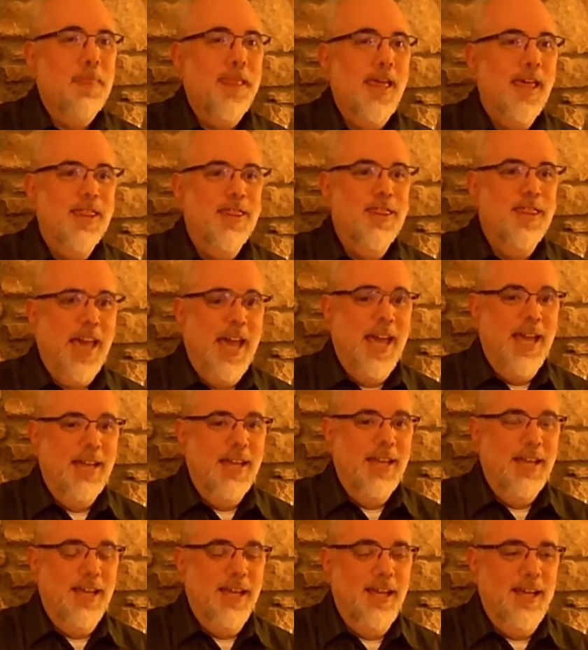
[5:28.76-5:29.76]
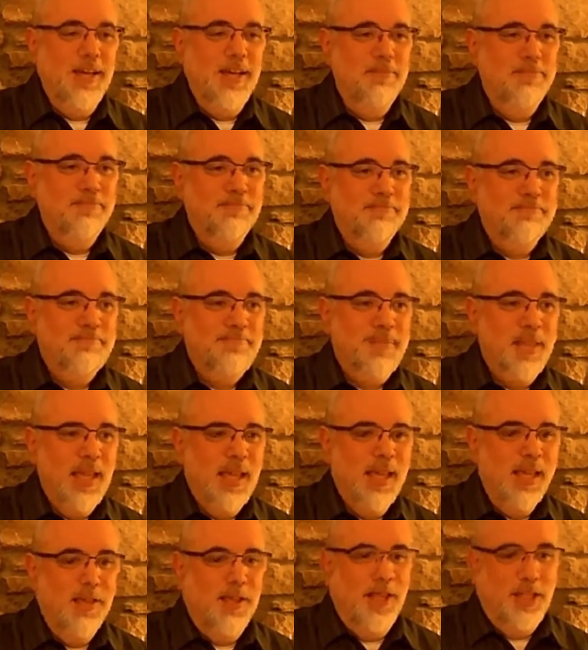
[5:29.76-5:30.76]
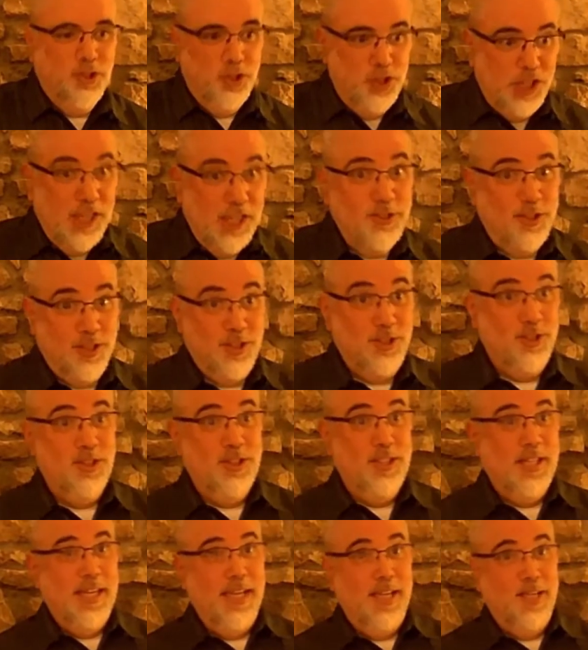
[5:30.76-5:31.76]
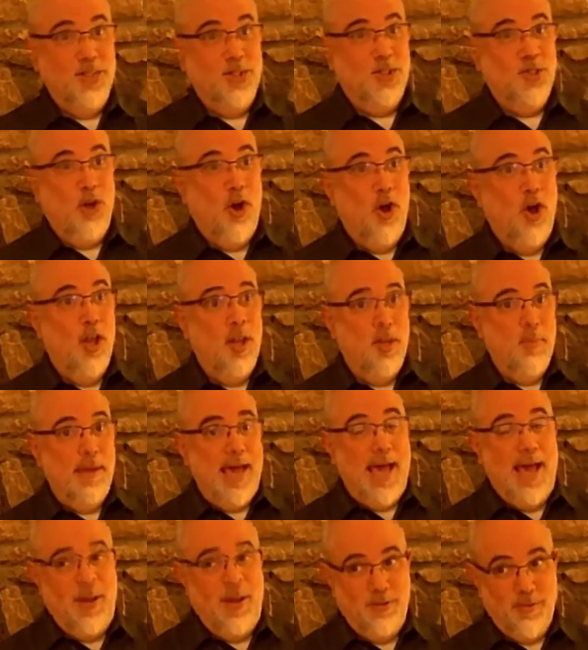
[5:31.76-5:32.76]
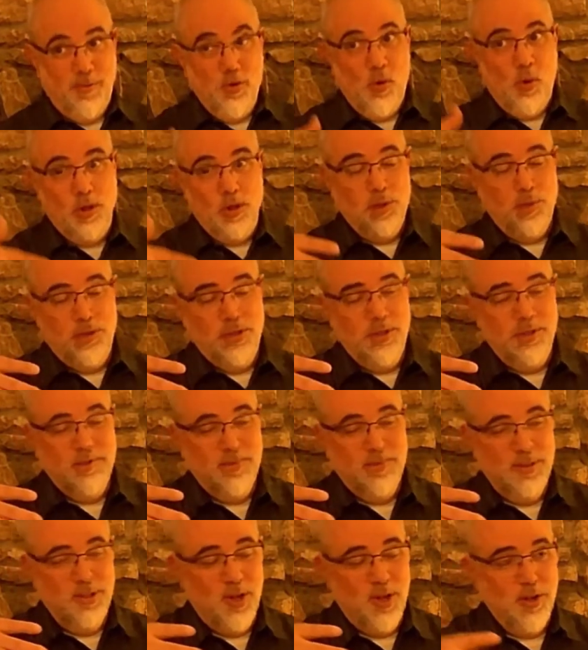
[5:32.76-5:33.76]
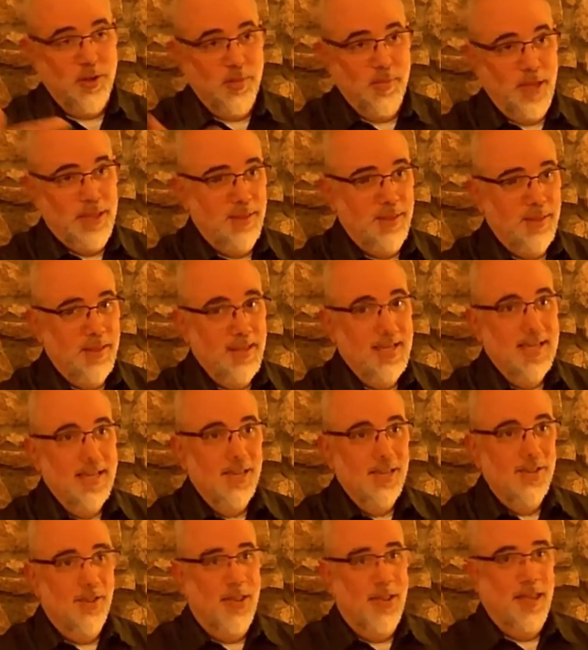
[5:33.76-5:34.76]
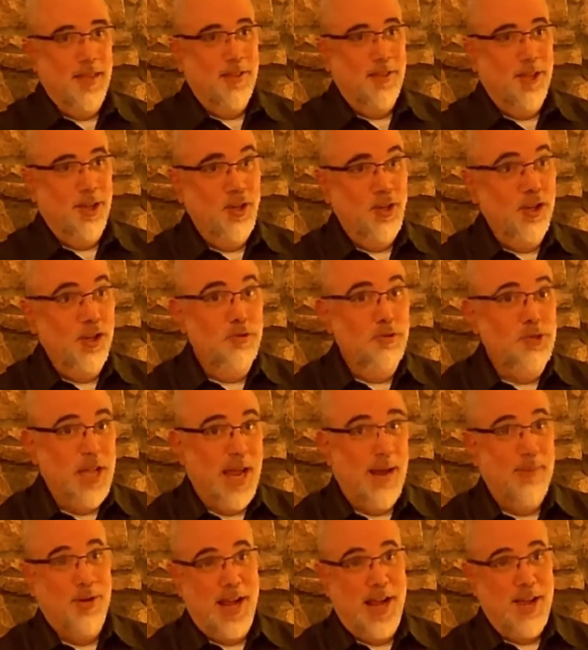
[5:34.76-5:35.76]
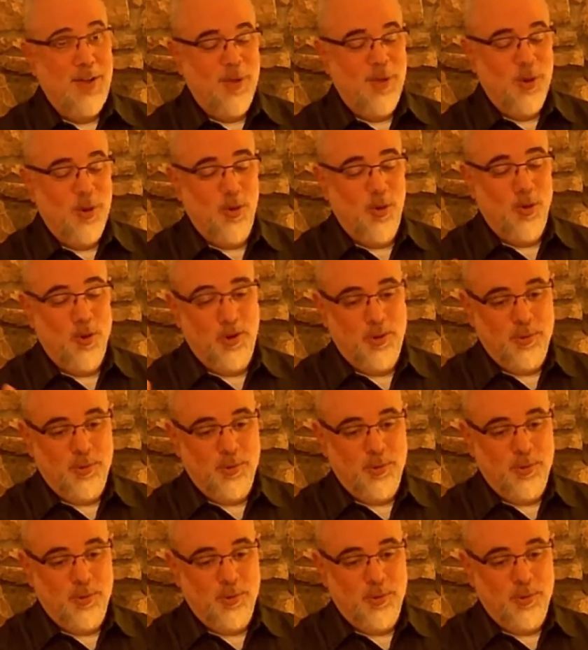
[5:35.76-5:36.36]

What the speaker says: that that Jesus is all about. Of course, we're talking about the new tabernacle, or